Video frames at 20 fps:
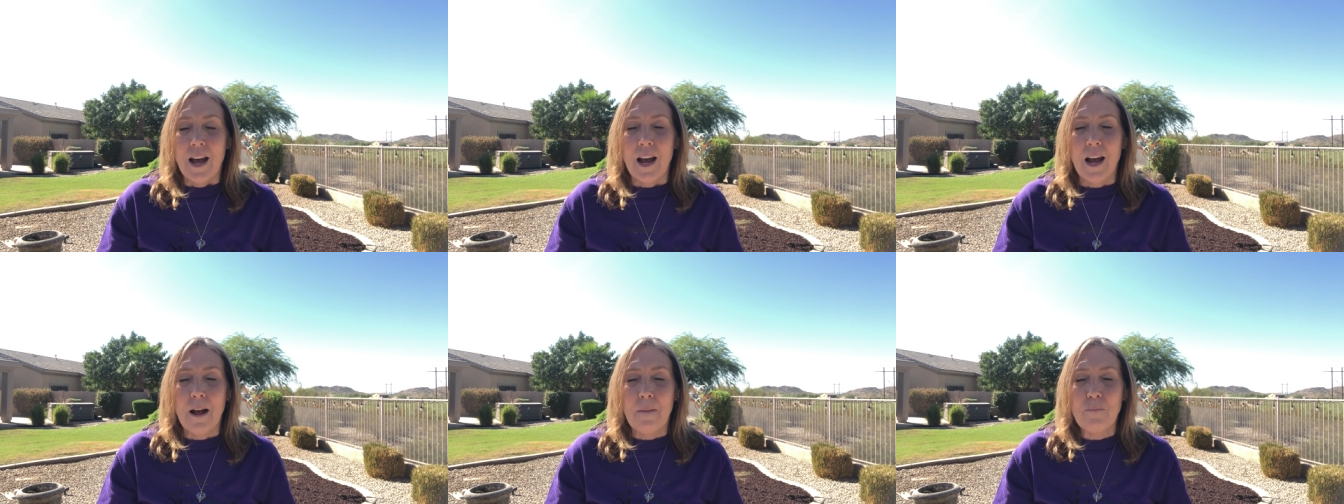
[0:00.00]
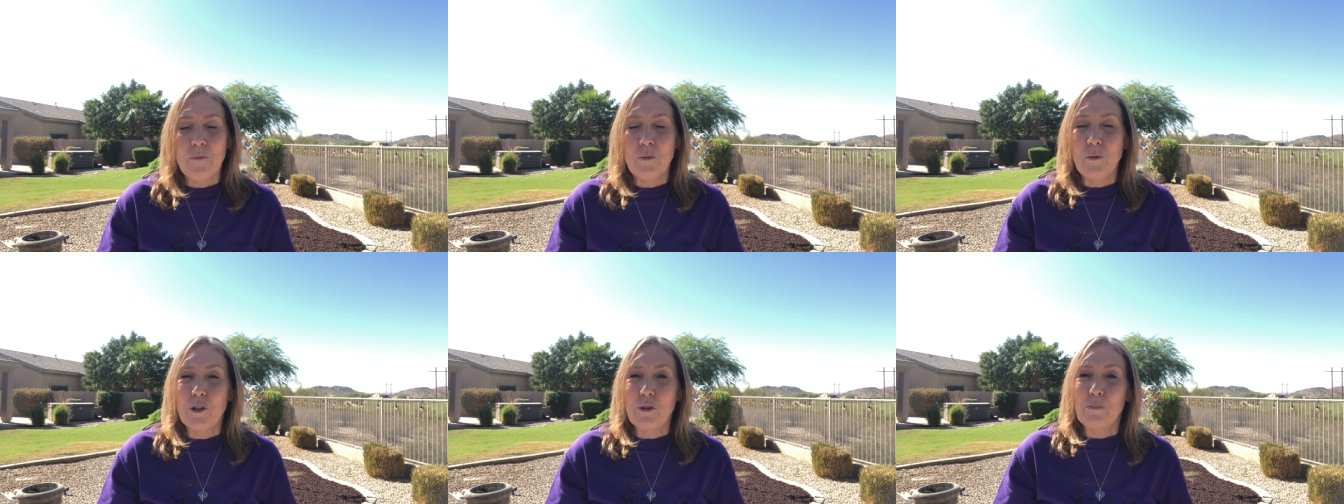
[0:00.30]

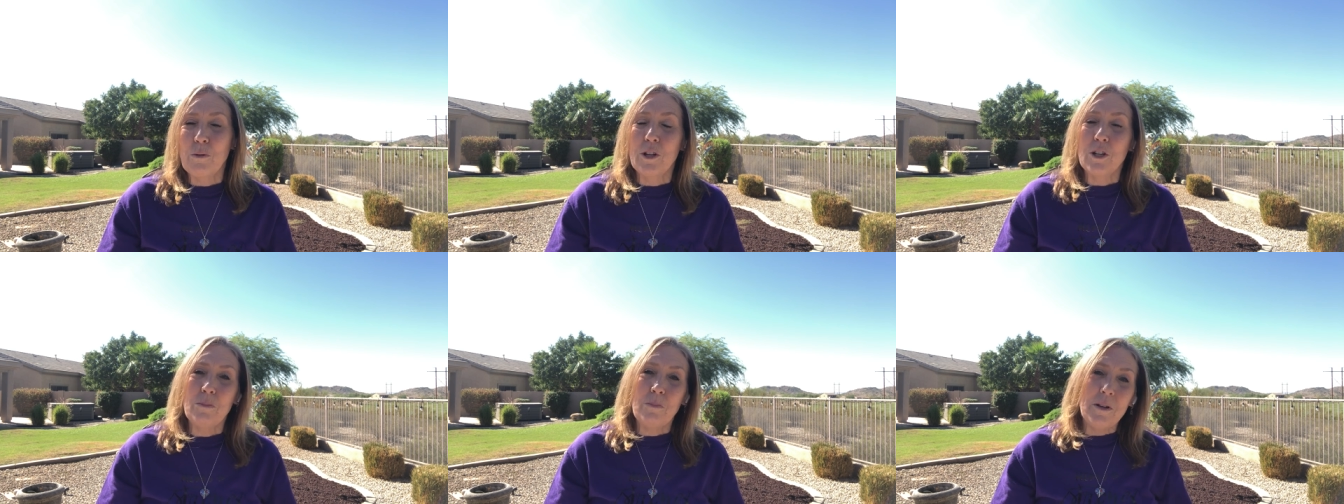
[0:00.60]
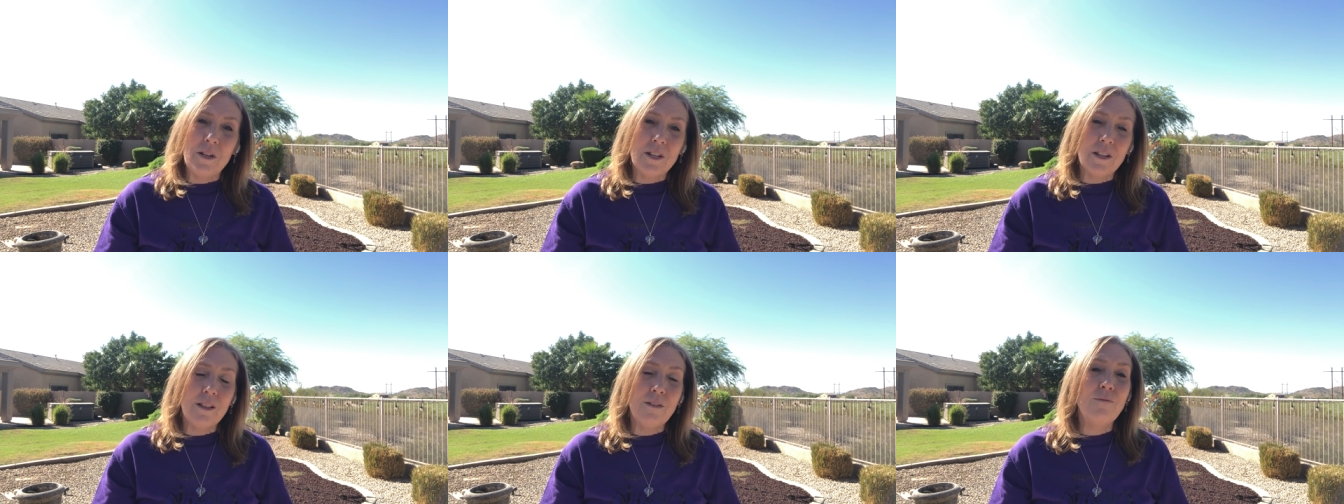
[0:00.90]
Um, which brings
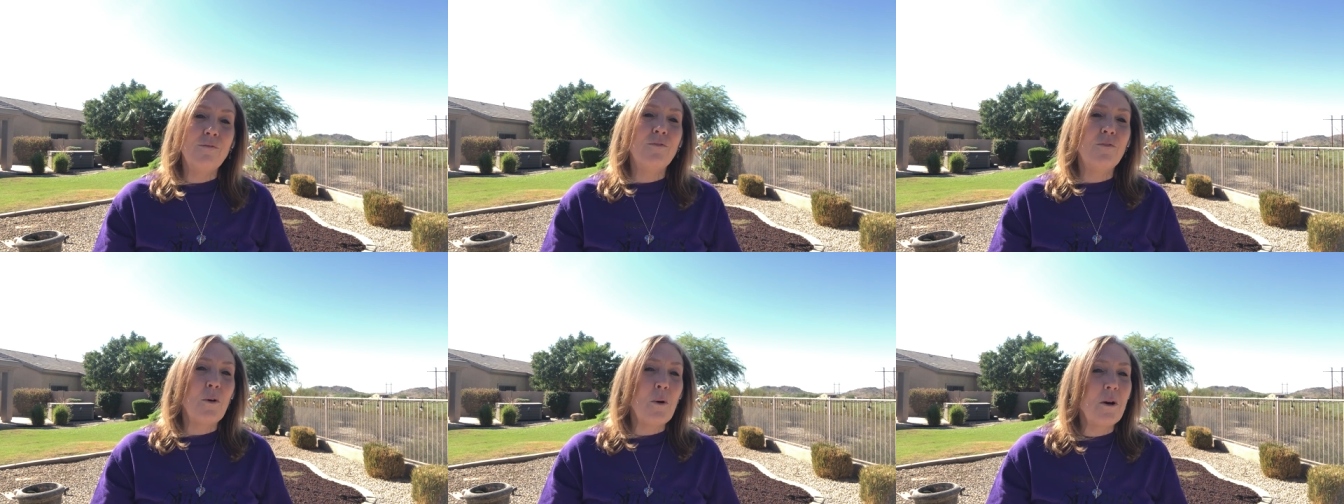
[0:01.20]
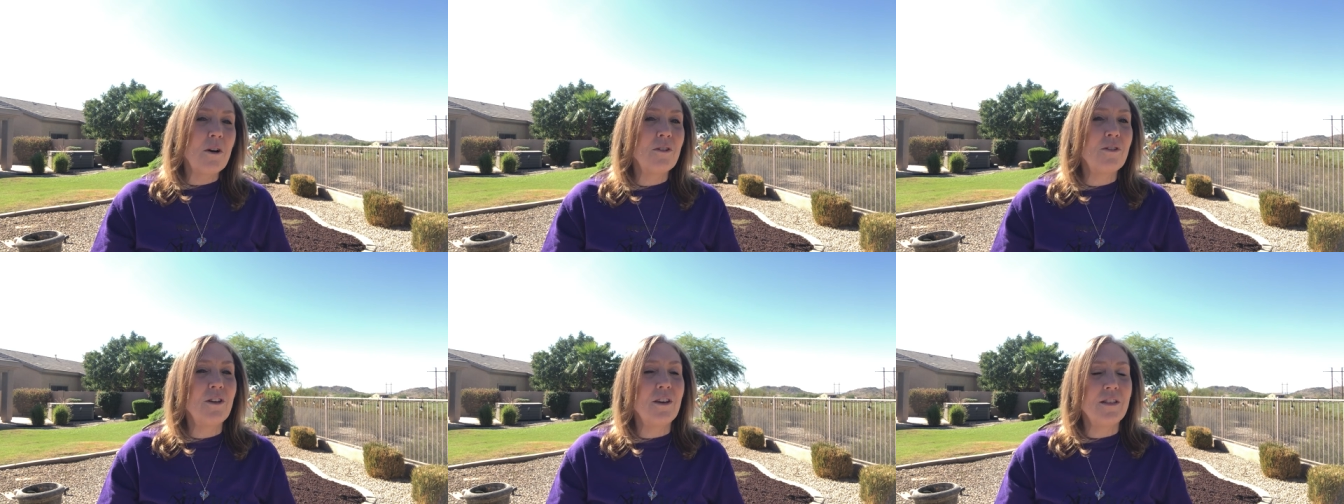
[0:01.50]
me to the
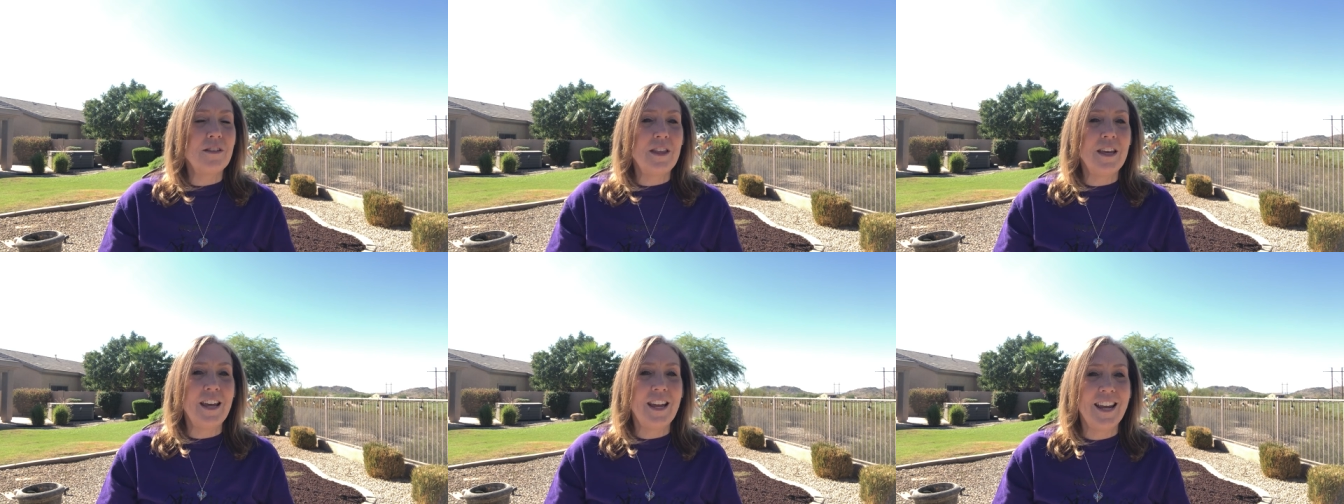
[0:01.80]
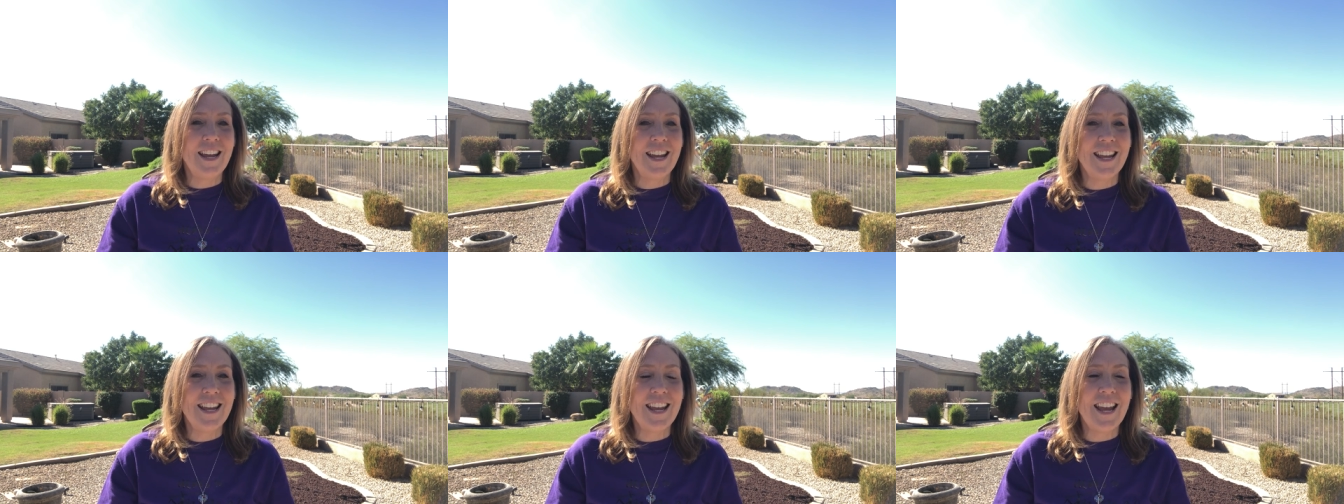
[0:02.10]
fourth
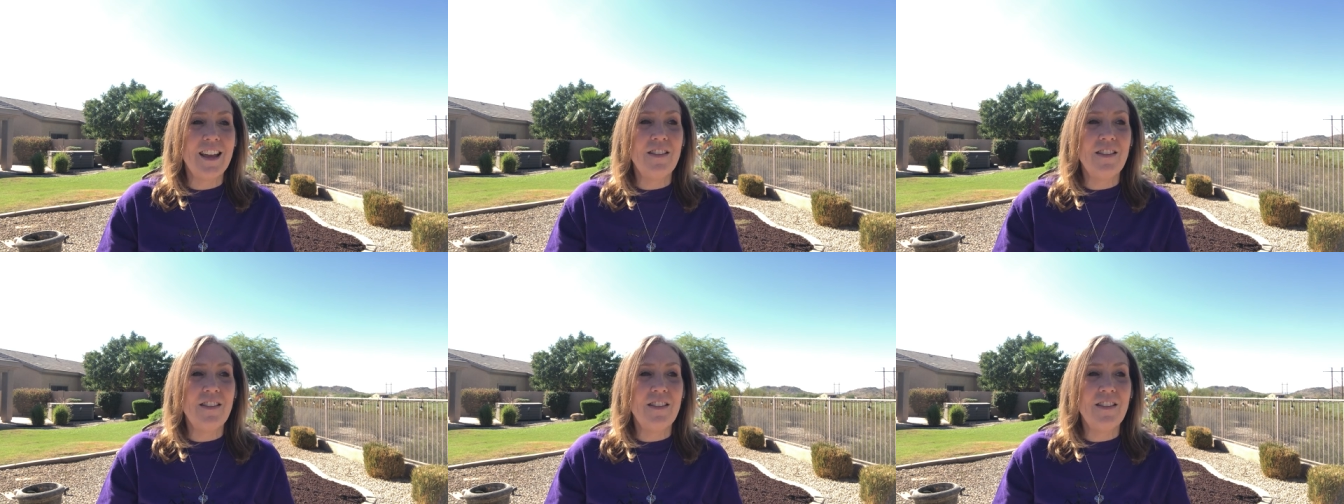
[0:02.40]
thing,